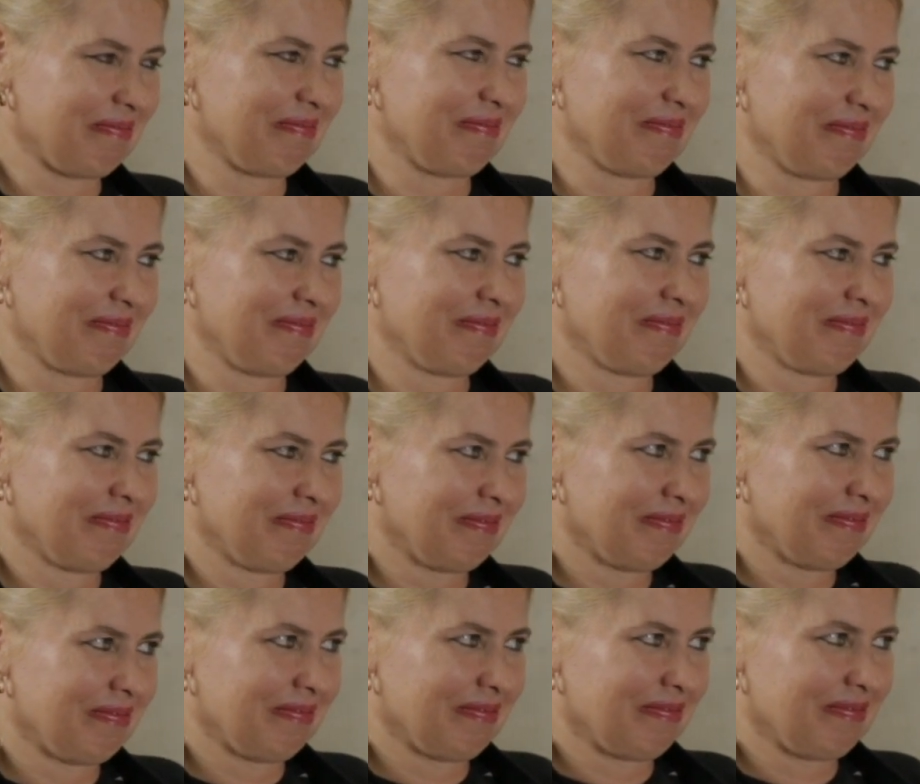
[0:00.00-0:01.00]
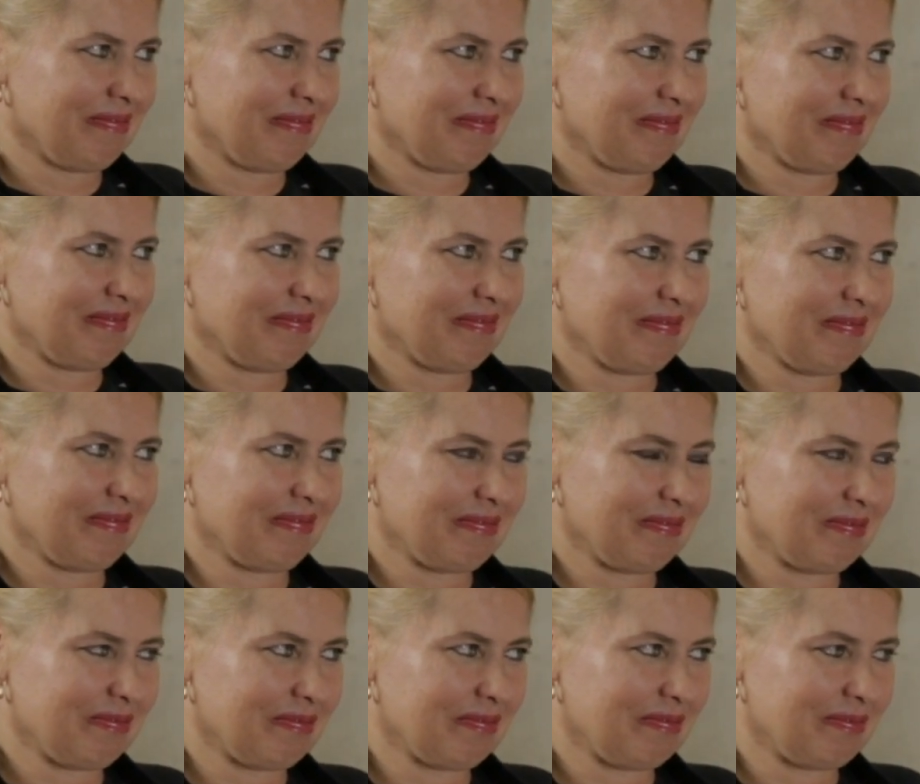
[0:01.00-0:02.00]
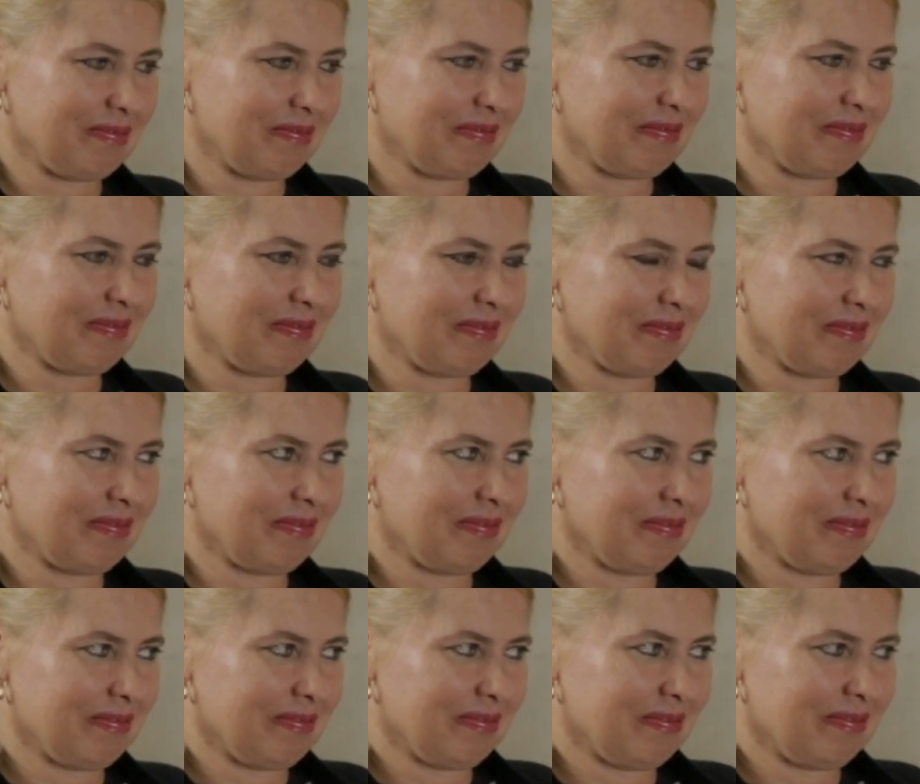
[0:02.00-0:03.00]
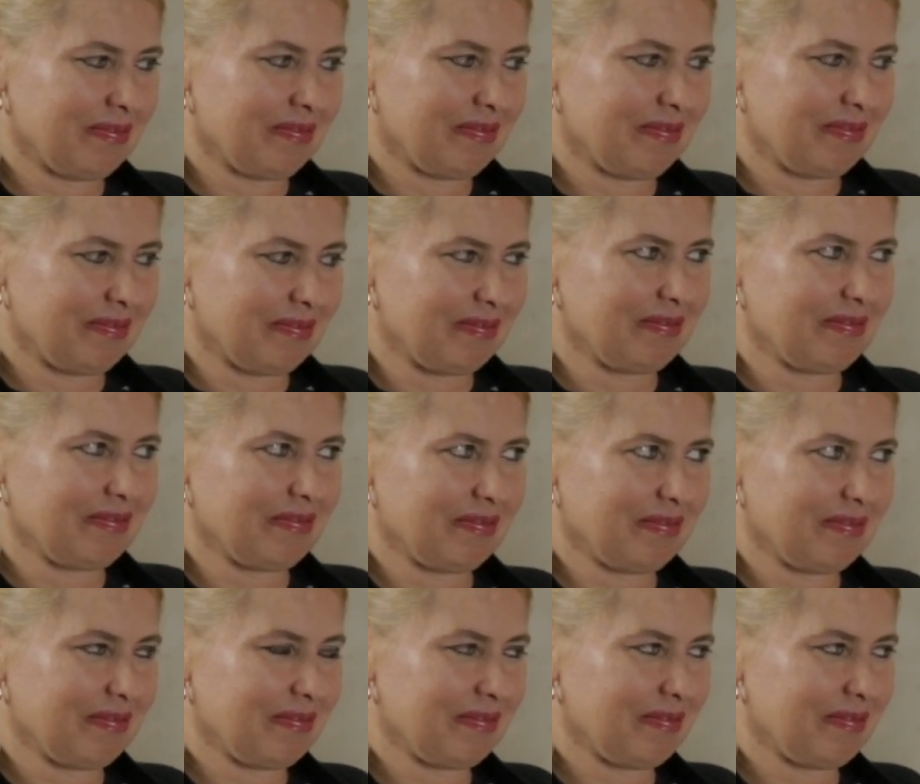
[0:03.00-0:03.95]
(silent)